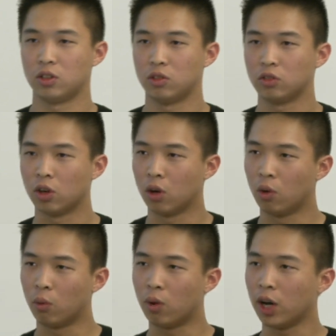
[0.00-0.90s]

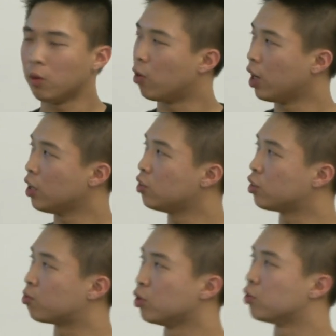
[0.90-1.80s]
So what, what is
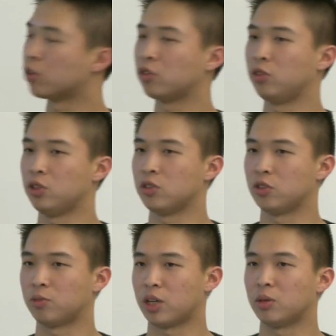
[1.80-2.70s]
the brute force solution to
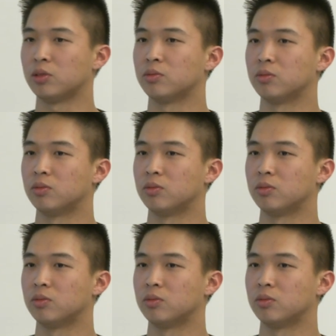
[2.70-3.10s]
this problem?